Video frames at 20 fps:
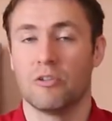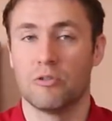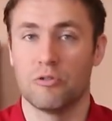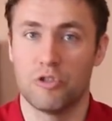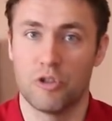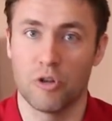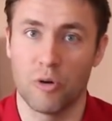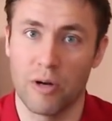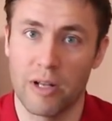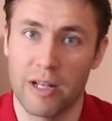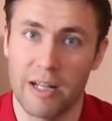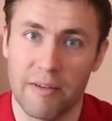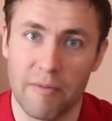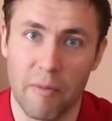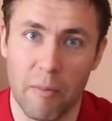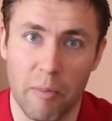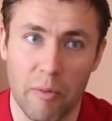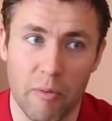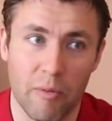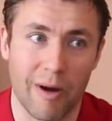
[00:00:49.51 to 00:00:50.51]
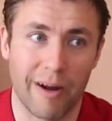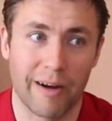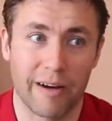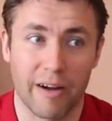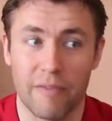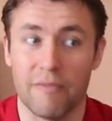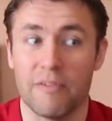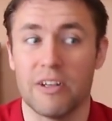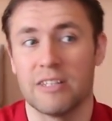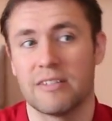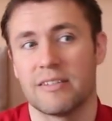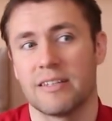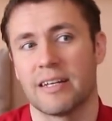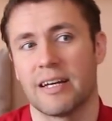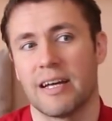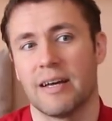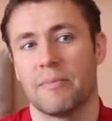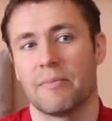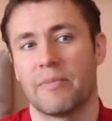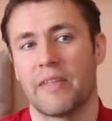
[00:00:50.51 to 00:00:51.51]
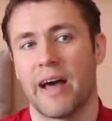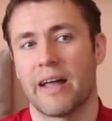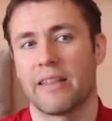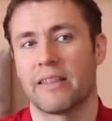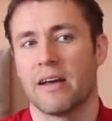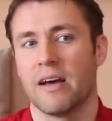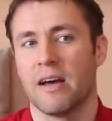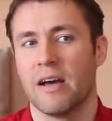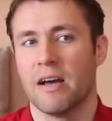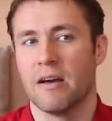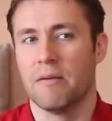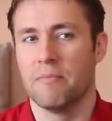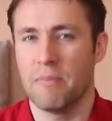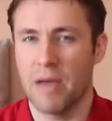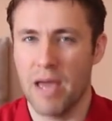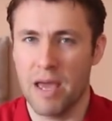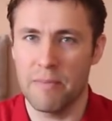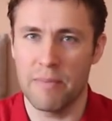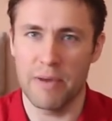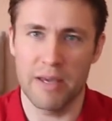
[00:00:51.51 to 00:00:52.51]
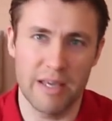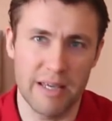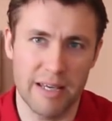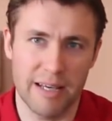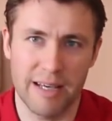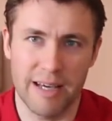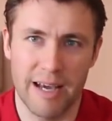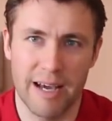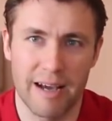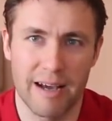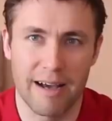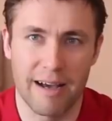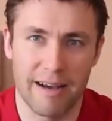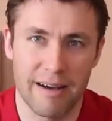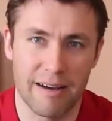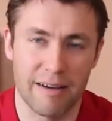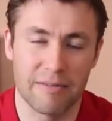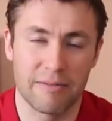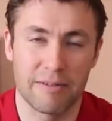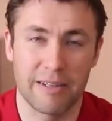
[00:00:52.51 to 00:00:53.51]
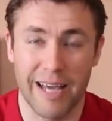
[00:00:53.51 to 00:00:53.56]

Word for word: to join Liverpool and convincing him that maybe he uh,